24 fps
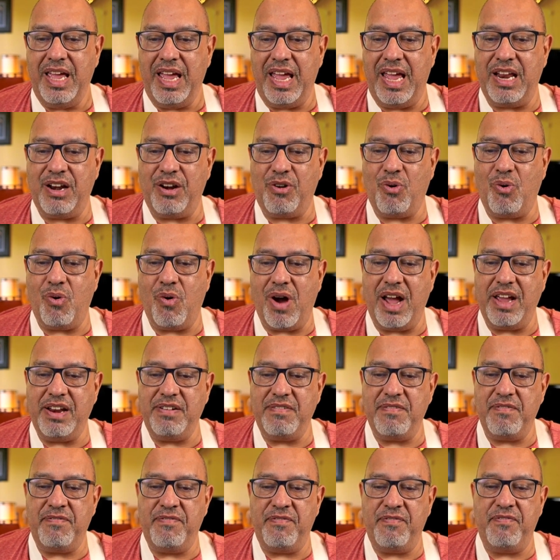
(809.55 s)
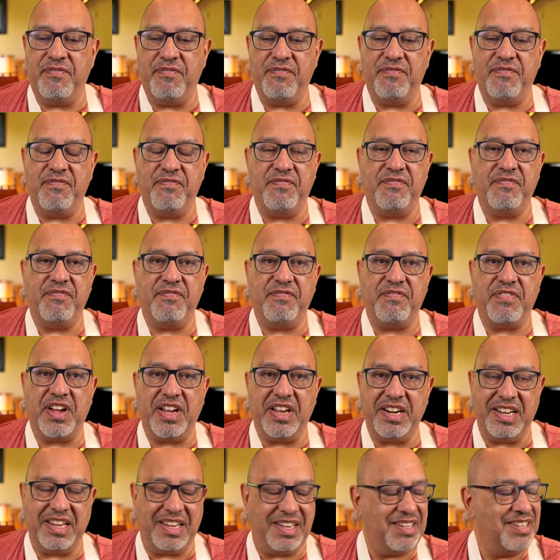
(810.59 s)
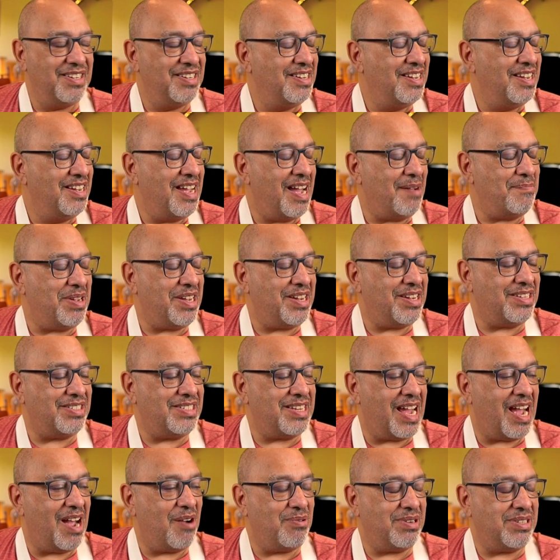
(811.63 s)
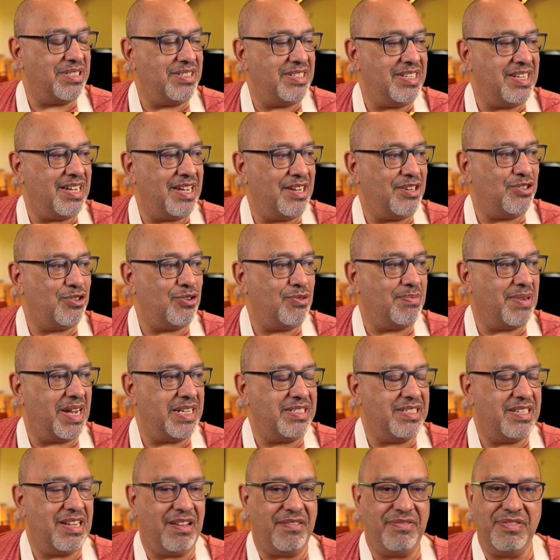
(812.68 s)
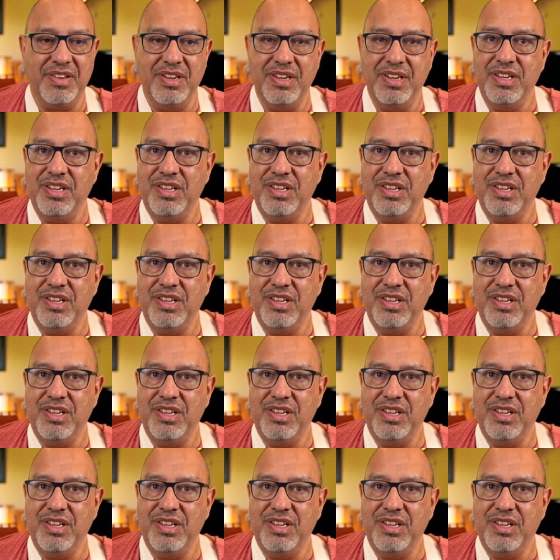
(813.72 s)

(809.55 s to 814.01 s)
And quite funny, because I was thinking to myself,